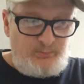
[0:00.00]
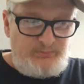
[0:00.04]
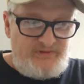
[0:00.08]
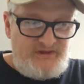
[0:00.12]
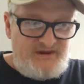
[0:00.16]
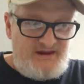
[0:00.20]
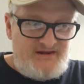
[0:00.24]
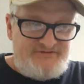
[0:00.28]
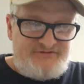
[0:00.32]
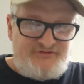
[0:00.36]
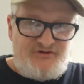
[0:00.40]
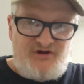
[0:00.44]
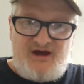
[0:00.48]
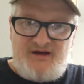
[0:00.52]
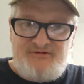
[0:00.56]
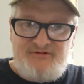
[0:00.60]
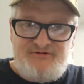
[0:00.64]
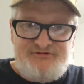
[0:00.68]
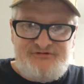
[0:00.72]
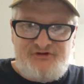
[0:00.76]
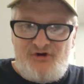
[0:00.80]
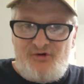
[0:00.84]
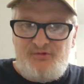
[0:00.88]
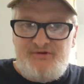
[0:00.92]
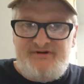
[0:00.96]
so I
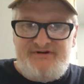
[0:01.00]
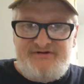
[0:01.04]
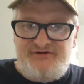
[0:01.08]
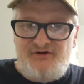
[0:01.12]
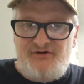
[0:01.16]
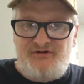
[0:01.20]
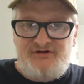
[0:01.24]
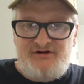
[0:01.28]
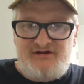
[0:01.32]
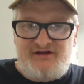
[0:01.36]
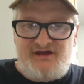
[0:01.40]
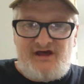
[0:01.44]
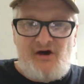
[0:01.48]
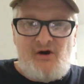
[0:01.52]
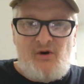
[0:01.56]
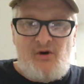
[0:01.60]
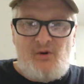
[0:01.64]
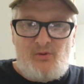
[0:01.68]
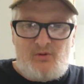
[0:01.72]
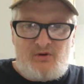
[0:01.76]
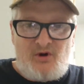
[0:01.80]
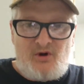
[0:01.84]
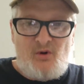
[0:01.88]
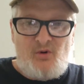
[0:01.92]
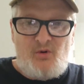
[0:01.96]
was always on the
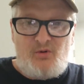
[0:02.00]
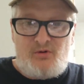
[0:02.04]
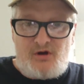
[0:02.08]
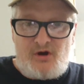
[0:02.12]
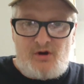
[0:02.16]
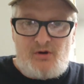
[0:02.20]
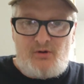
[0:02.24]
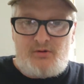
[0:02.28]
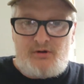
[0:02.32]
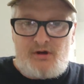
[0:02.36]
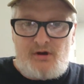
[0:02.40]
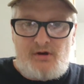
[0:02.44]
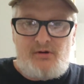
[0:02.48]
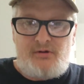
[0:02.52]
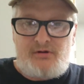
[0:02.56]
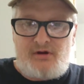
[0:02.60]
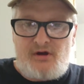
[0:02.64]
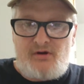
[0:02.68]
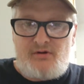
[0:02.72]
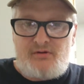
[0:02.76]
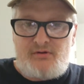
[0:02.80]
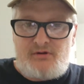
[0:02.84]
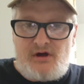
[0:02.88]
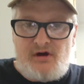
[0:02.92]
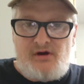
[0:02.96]
go. Go, go, go,
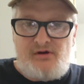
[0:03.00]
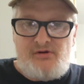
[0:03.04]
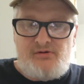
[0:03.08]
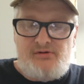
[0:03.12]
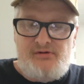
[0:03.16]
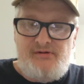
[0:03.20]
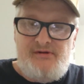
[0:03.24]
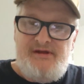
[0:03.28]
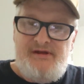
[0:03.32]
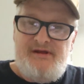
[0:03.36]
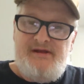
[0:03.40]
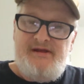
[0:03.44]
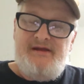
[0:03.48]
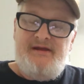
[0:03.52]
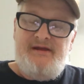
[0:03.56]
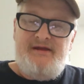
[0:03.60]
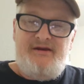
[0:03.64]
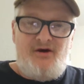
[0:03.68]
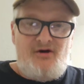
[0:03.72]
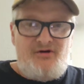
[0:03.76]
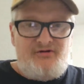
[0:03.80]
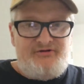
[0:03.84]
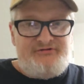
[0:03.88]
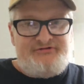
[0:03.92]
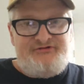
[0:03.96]
go, go.
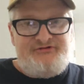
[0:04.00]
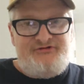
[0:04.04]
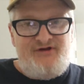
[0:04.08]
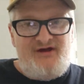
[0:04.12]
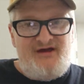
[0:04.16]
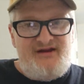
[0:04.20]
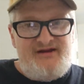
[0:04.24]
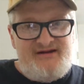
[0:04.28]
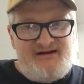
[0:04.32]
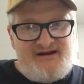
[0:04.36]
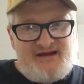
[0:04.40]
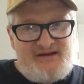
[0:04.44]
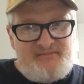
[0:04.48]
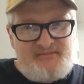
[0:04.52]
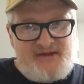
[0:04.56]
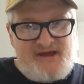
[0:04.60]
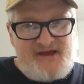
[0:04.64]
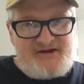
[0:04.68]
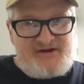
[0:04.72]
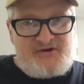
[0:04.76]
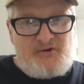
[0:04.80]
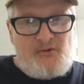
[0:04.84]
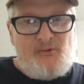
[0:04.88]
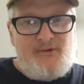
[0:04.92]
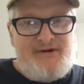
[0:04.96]
And all of a sudden, I'm
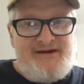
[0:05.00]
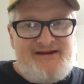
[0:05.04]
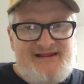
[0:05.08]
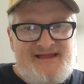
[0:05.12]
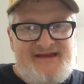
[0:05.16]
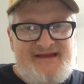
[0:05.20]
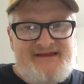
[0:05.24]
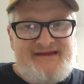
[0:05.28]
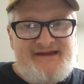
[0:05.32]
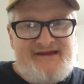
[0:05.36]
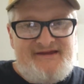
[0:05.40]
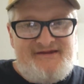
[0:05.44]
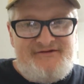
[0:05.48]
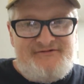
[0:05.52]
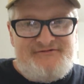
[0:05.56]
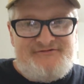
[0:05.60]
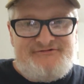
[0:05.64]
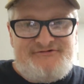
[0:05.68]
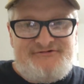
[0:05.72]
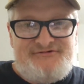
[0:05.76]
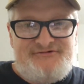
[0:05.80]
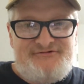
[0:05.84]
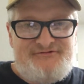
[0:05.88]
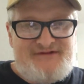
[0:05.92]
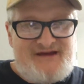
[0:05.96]
not going like I
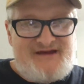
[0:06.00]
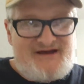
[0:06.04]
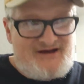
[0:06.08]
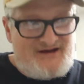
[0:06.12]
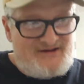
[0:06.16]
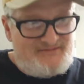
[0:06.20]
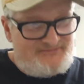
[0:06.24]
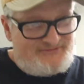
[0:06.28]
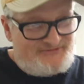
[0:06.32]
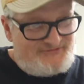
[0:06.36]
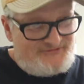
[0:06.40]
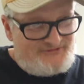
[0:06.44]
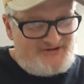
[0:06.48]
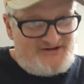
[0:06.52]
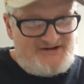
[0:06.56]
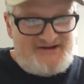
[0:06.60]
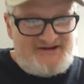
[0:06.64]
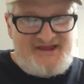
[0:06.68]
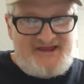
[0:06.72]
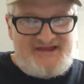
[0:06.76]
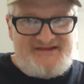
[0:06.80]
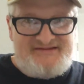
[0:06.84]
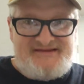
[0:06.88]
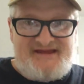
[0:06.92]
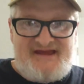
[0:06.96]
used to. Now I'm
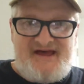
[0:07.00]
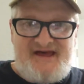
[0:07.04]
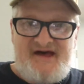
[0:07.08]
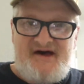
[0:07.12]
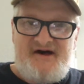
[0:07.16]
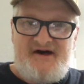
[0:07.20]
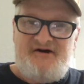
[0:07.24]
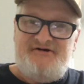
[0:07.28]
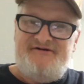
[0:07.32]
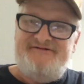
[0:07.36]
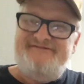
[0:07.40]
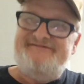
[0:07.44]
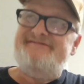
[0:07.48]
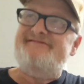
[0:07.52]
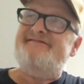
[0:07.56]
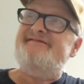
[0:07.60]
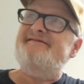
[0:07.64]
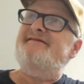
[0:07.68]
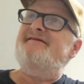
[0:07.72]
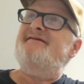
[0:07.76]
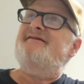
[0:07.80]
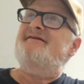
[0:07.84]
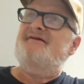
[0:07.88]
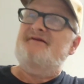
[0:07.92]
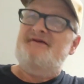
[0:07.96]
sitting at the house.
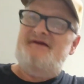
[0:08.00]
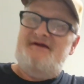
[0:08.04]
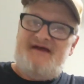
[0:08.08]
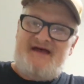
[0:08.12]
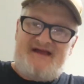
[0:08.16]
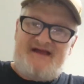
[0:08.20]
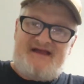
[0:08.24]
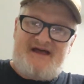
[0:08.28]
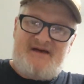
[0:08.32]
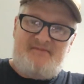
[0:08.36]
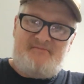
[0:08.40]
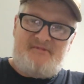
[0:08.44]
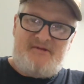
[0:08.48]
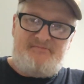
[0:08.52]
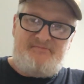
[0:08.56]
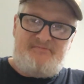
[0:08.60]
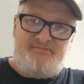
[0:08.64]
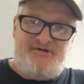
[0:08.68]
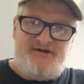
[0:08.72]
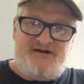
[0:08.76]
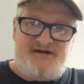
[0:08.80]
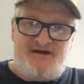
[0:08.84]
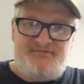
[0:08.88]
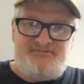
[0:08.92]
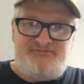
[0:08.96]
I got my
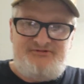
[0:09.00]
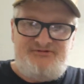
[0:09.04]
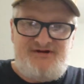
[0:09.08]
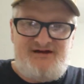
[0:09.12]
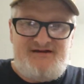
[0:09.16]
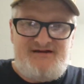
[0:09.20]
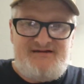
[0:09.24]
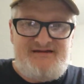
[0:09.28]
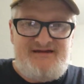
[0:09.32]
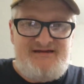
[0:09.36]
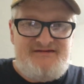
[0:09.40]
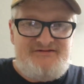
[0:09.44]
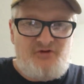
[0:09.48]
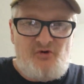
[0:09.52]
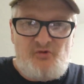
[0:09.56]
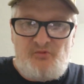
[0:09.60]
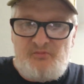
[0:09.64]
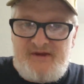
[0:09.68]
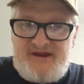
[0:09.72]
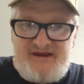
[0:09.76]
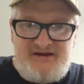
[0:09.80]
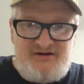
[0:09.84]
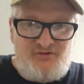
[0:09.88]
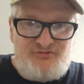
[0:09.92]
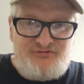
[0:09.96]
pickup truck. It don't
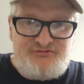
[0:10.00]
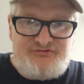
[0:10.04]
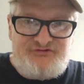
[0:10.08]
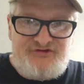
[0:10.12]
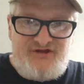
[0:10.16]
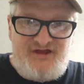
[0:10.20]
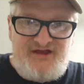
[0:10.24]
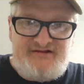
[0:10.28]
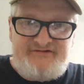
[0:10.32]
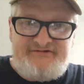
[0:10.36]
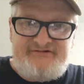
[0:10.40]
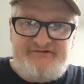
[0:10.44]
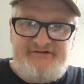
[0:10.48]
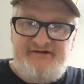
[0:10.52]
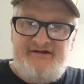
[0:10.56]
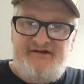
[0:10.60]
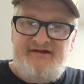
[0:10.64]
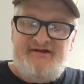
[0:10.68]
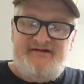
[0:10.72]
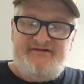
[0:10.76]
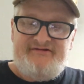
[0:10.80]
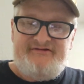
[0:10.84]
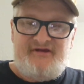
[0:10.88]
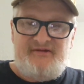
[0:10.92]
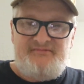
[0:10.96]
make no sense.
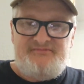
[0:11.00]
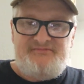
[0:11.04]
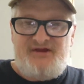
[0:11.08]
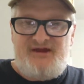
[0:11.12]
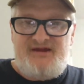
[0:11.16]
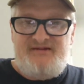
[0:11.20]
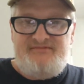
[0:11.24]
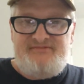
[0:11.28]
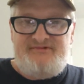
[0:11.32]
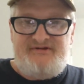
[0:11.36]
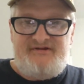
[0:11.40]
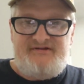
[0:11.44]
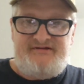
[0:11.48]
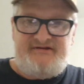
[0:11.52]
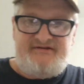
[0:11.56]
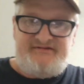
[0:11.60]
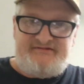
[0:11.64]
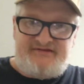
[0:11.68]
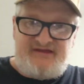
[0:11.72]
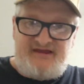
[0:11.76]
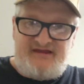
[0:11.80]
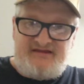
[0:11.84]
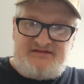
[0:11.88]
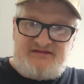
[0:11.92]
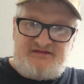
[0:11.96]
Sometimes I just
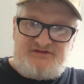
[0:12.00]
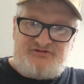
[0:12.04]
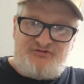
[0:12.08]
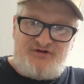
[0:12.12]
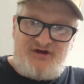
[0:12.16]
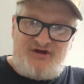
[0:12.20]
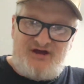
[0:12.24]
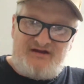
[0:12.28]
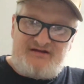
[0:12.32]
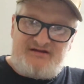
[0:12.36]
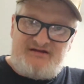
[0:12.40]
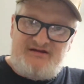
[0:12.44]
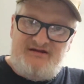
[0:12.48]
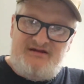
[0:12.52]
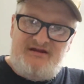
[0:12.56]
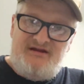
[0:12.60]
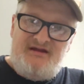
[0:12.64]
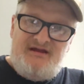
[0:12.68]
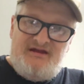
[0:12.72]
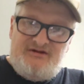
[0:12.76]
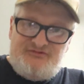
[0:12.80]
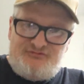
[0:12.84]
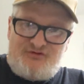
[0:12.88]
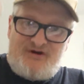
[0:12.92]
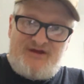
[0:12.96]
take the truck,
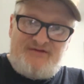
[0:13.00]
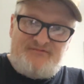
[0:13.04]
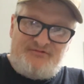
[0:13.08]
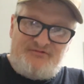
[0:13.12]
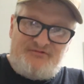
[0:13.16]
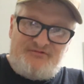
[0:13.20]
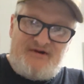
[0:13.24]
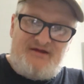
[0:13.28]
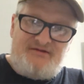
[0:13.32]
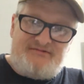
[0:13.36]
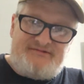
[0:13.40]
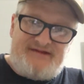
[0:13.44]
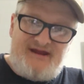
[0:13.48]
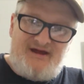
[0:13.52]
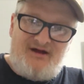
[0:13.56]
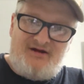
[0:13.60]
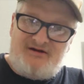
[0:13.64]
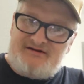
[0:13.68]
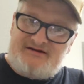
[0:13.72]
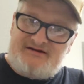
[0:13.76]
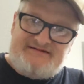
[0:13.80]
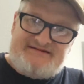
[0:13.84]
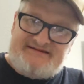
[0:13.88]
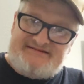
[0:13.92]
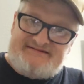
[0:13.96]
drive around town
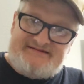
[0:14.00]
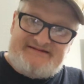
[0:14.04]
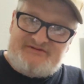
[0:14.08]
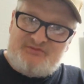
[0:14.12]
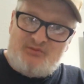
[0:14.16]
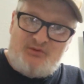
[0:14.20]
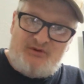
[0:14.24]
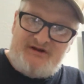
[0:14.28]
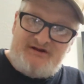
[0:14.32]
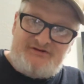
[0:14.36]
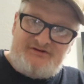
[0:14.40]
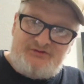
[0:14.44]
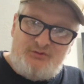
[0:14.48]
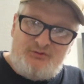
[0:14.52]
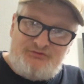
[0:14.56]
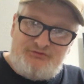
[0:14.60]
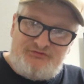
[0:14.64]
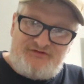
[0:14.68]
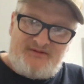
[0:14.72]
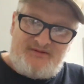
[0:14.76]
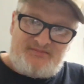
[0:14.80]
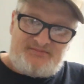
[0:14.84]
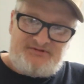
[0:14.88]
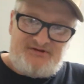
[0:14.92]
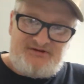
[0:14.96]
because I just want to do
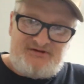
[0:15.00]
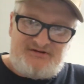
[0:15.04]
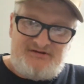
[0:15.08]
something.